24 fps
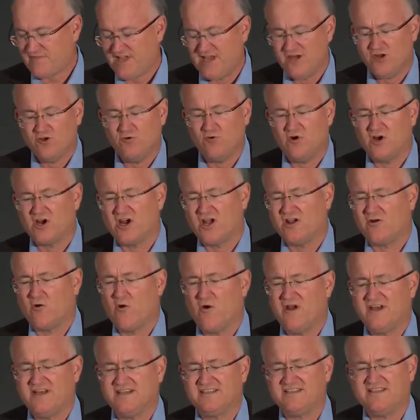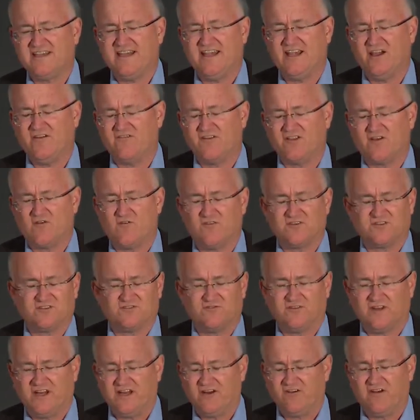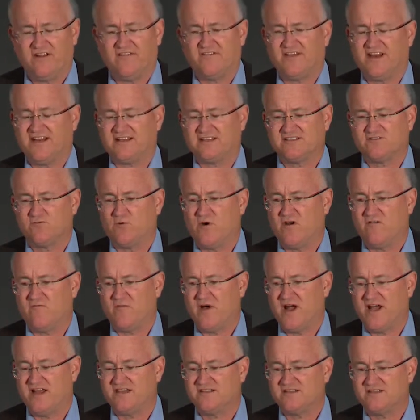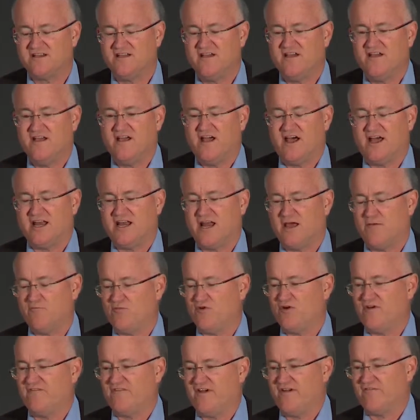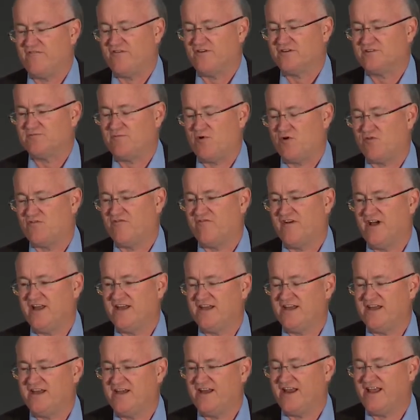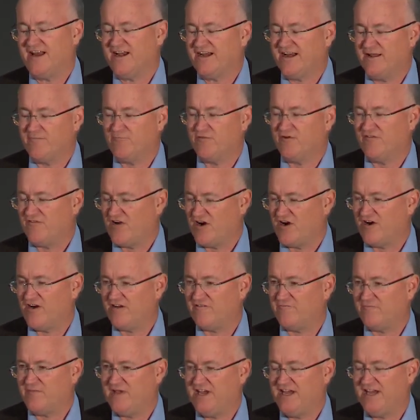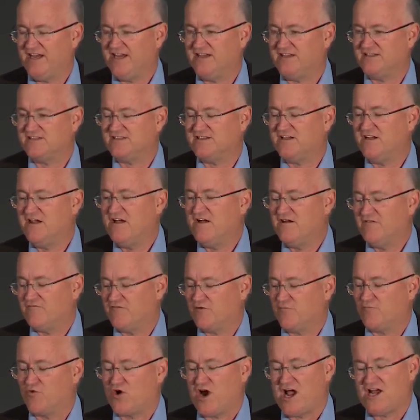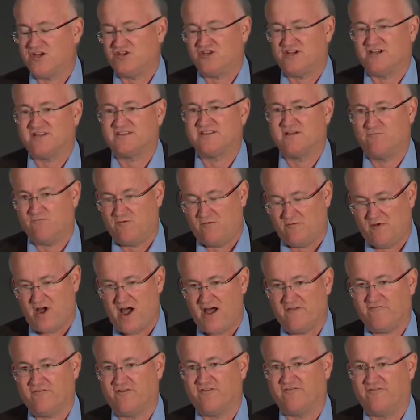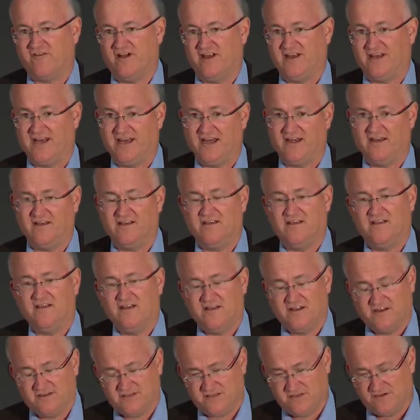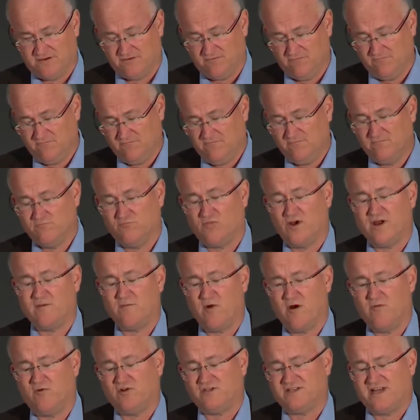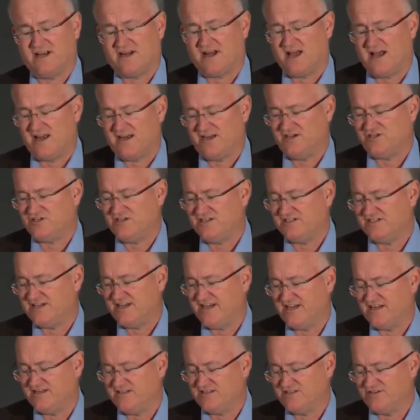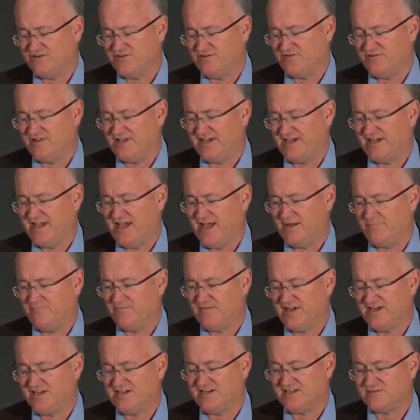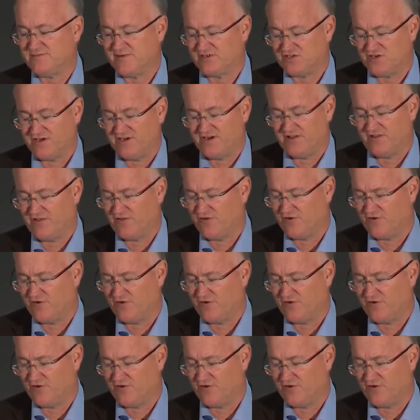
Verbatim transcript: And you are going to see over the course, literally, of the next 12 months, a number of efforts both funded and a number of RFPs for projects that will offer funding to bring mobile technologies into the, uh, in, especially into the